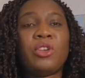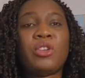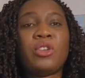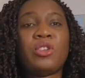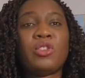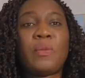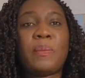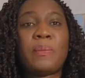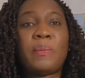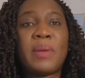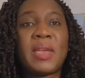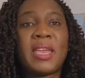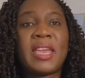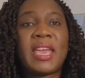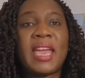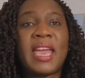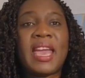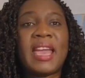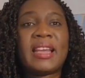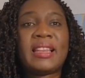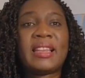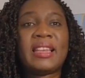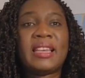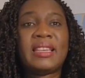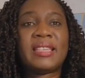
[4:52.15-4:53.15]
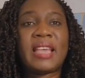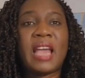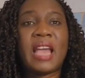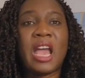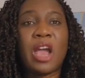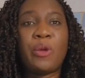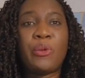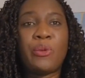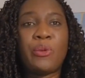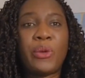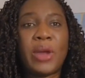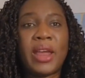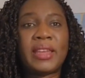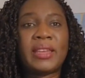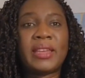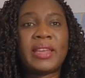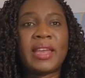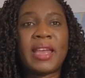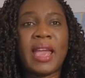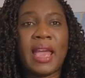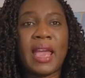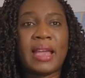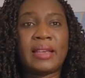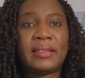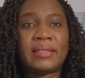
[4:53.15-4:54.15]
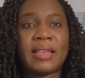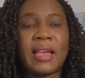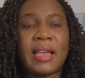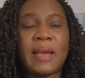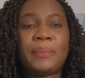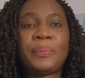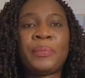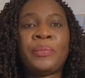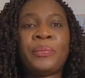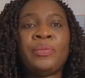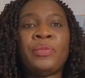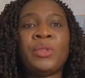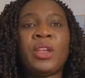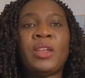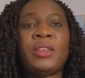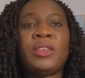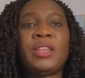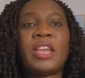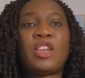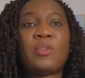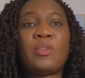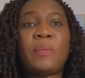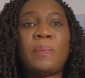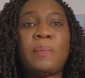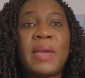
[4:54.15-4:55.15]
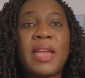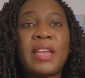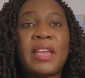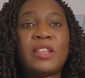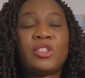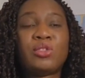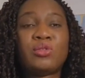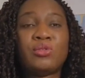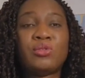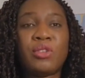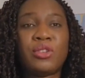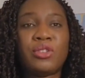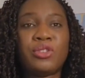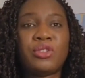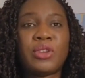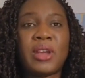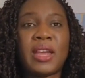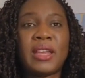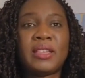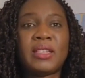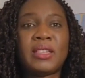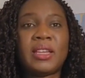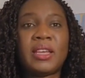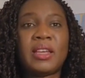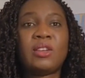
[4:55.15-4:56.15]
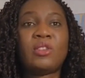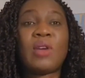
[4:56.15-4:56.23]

you pick Nclex RN Exam, then you pay $200.